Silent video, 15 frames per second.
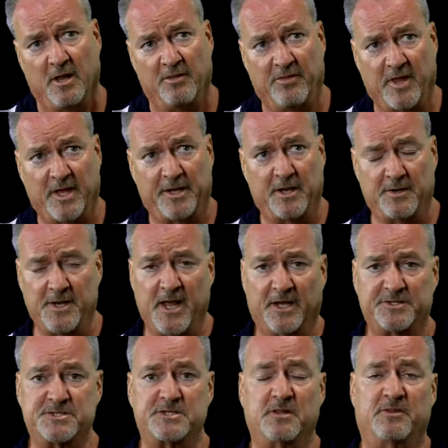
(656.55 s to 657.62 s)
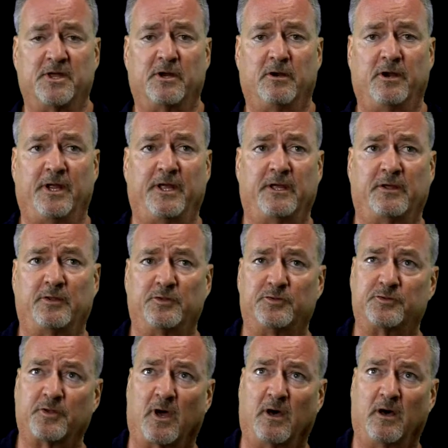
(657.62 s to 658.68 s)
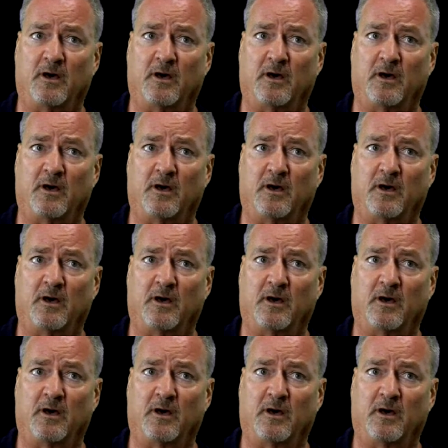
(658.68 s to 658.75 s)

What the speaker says: Then next, there is